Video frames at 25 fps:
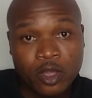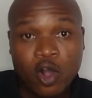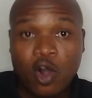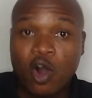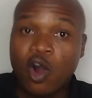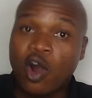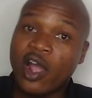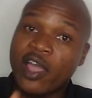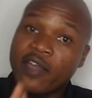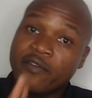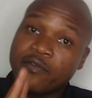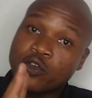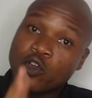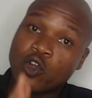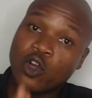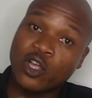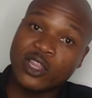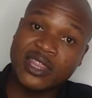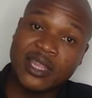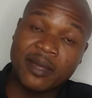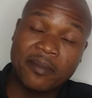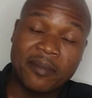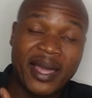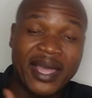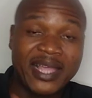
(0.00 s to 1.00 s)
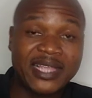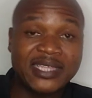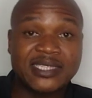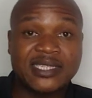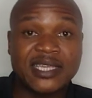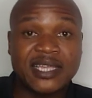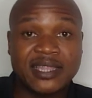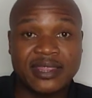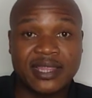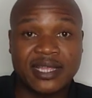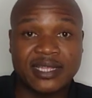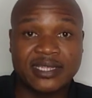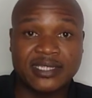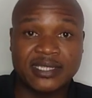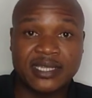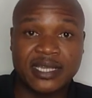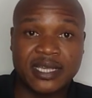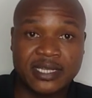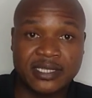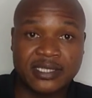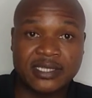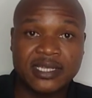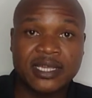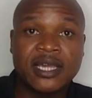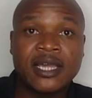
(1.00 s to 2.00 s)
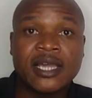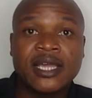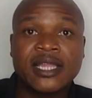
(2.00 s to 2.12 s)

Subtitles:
Or have you got the mindset that says